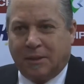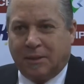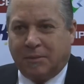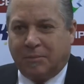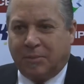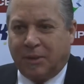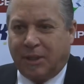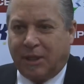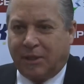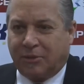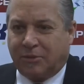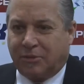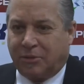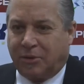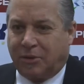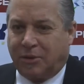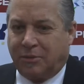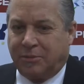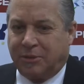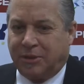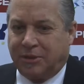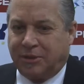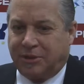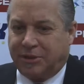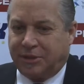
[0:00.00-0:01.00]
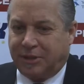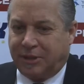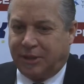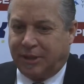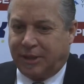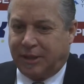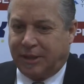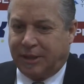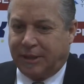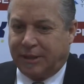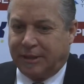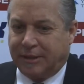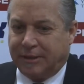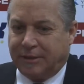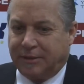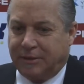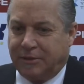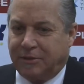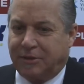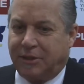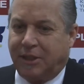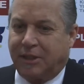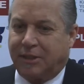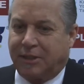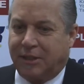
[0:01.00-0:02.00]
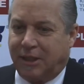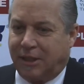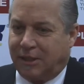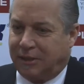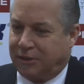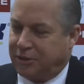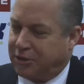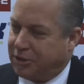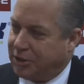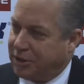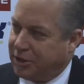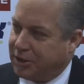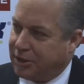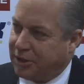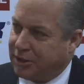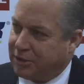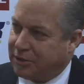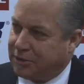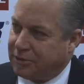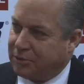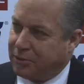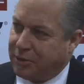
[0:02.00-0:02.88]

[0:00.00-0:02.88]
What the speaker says: Black chrome is a new technology that